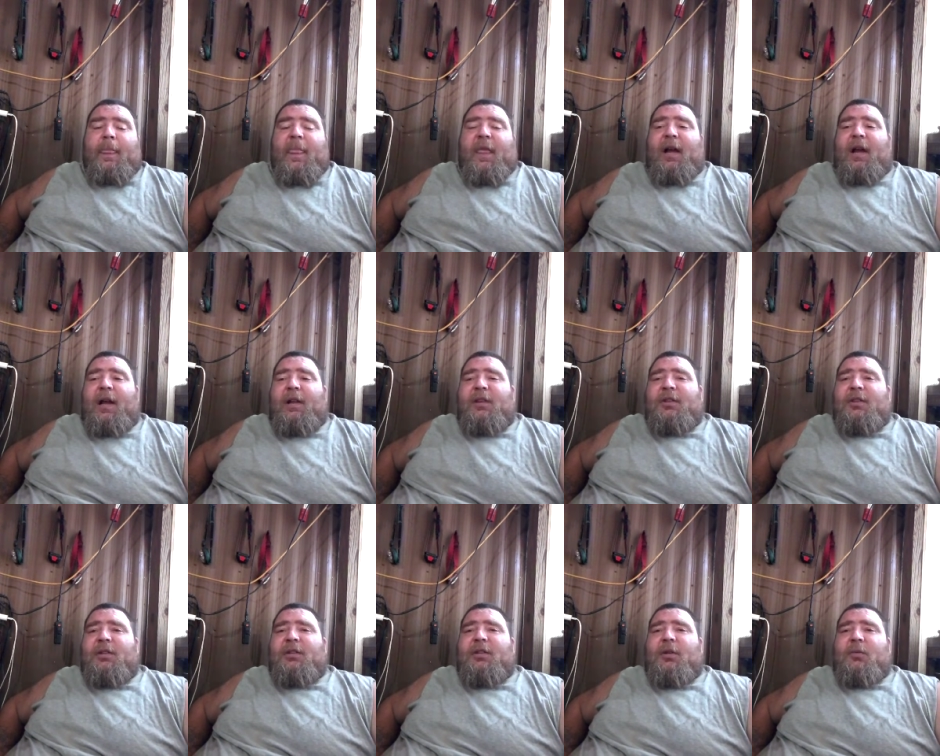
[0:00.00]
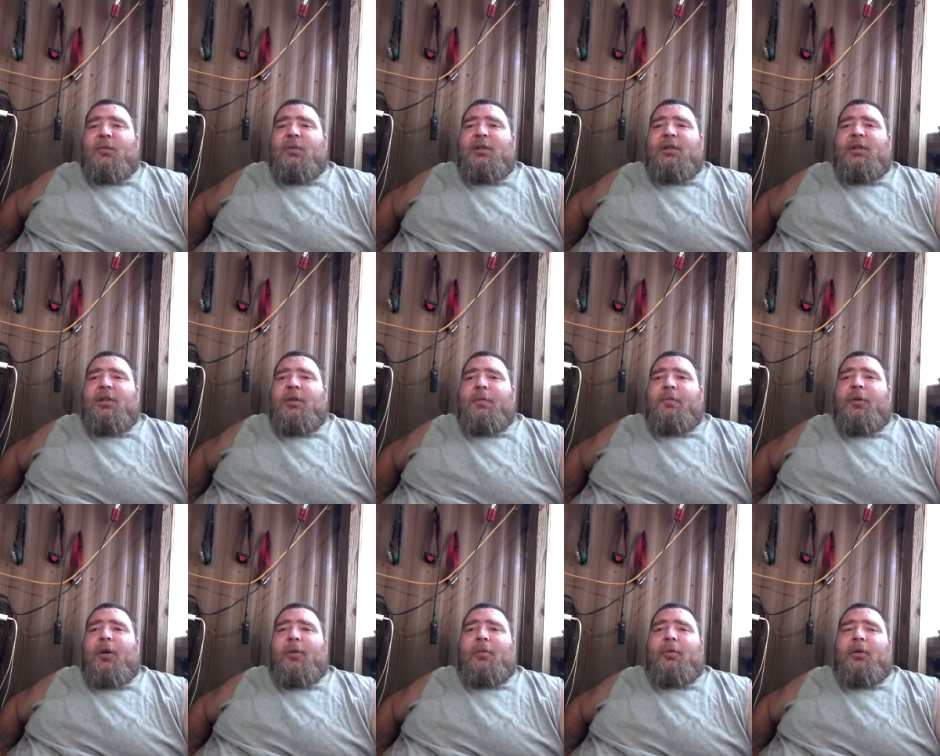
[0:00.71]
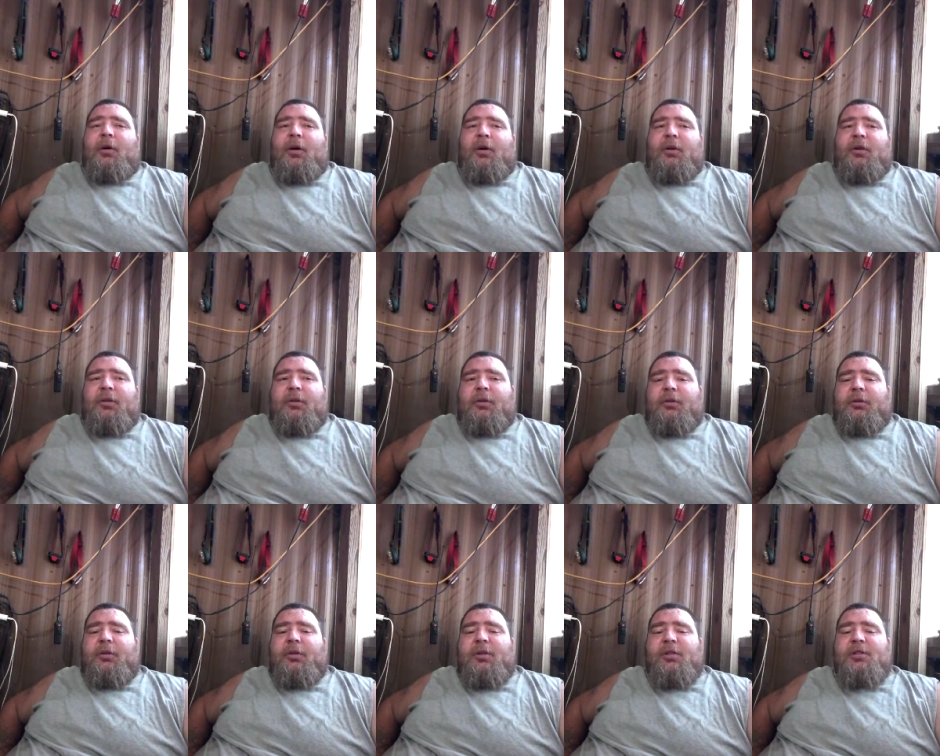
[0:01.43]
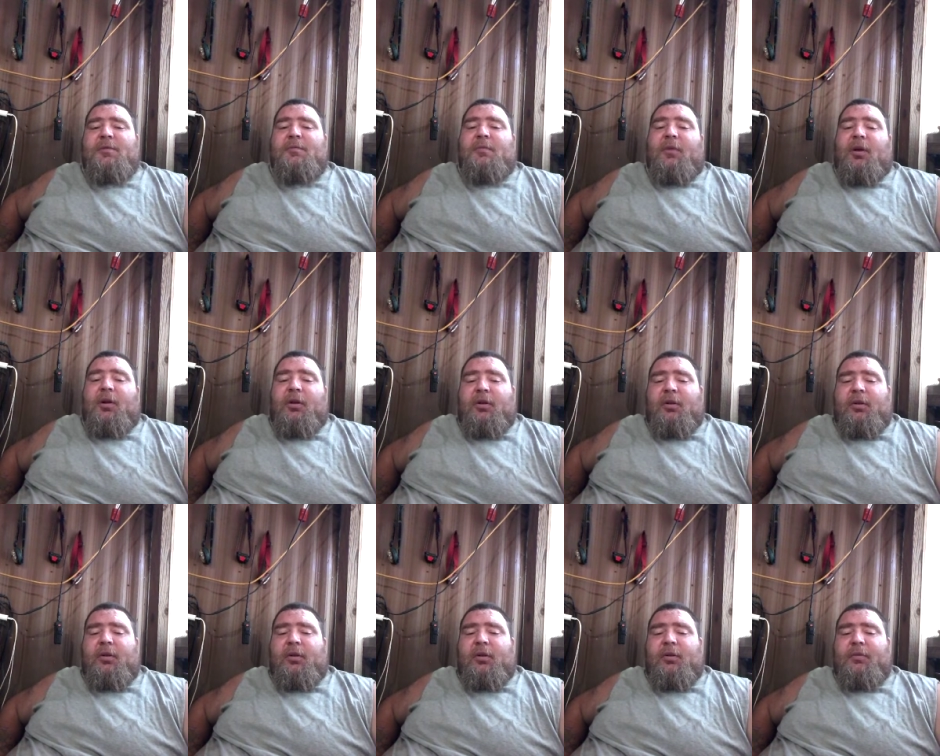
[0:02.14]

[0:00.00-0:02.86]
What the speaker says: I think that we need to prep harder, smarter,